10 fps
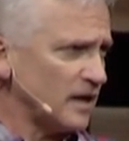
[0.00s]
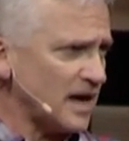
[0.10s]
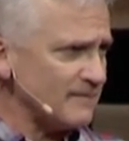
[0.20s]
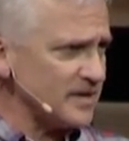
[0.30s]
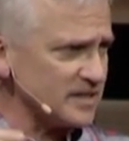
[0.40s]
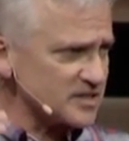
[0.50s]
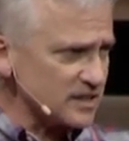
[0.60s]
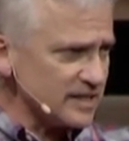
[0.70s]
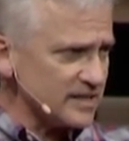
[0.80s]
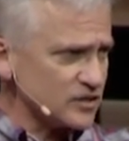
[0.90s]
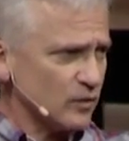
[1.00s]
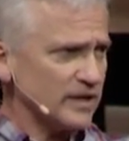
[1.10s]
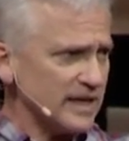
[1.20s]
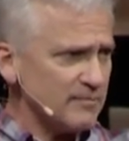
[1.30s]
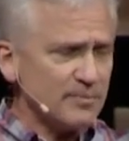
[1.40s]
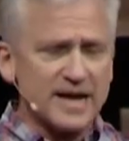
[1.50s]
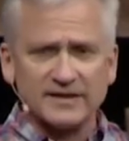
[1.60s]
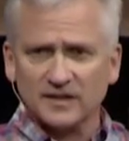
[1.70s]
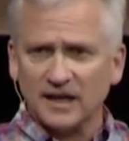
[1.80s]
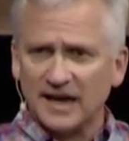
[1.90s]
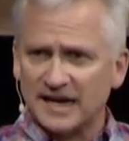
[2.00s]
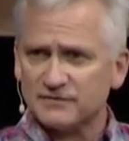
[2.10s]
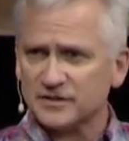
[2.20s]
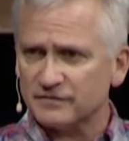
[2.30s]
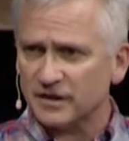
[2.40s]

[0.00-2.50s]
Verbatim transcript: obviously is going to impact the lives of,